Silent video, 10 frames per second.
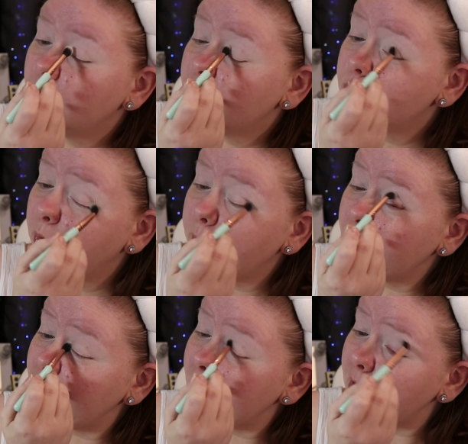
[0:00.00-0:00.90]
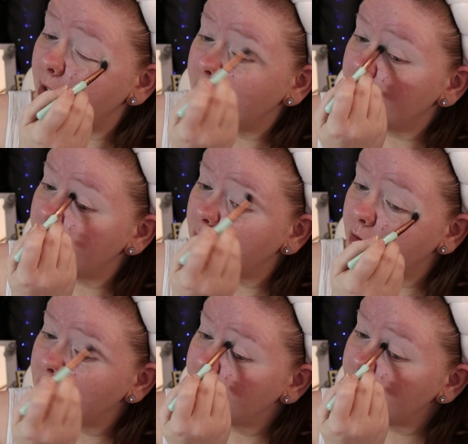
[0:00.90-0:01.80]
Because we really,
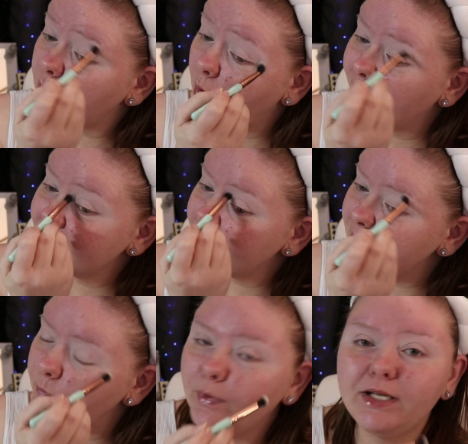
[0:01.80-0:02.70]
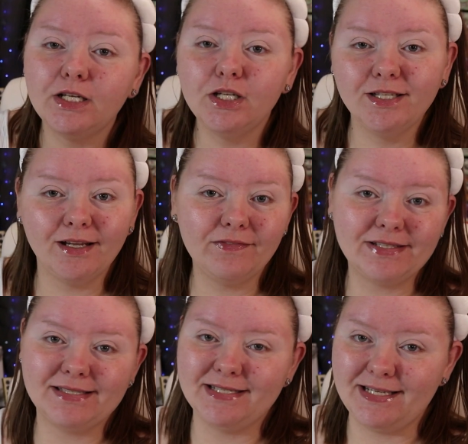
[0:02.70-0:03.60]
you know, honestly, we none of
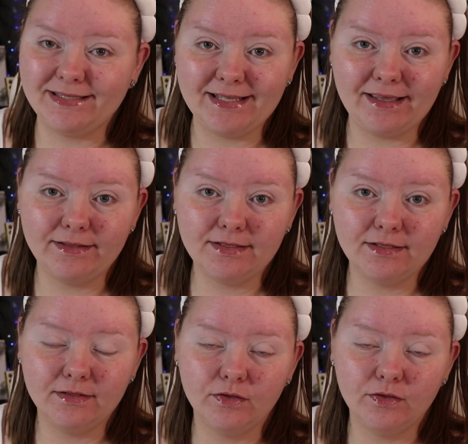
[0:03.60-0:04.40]
us needs it.